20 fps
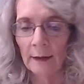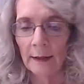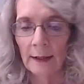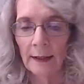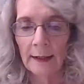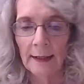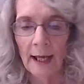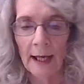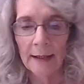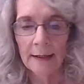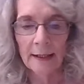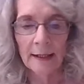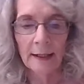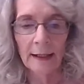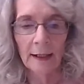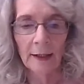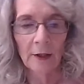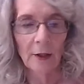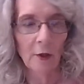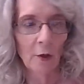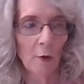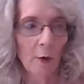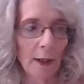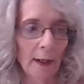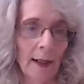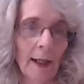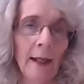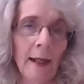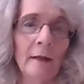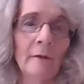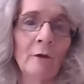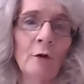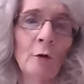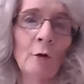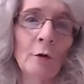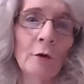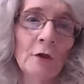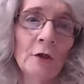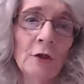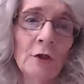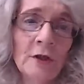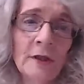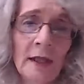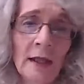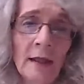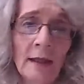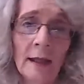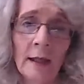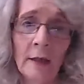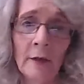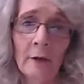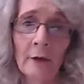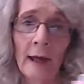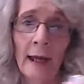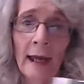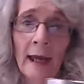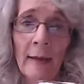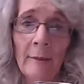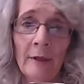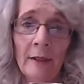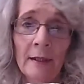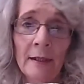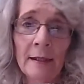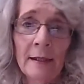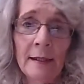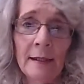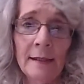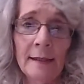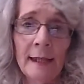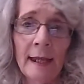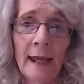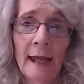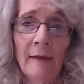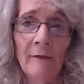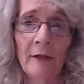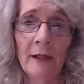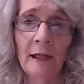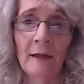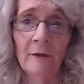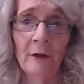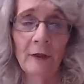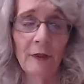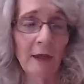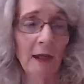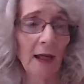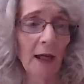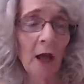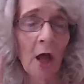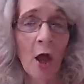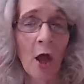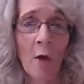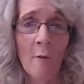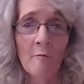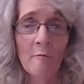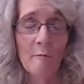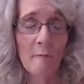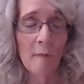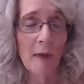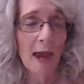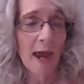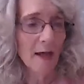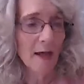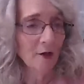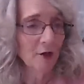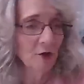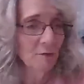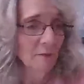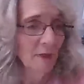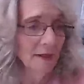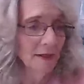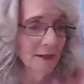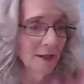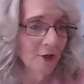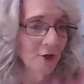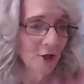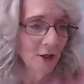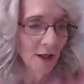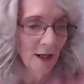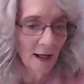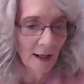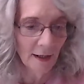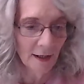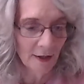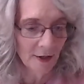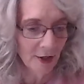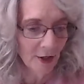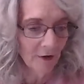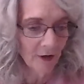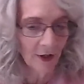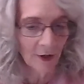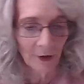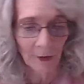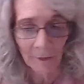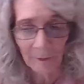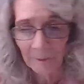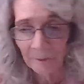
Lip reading: Need that to get going. And of course, you see the other habit is having everything match my stitching cottage out here.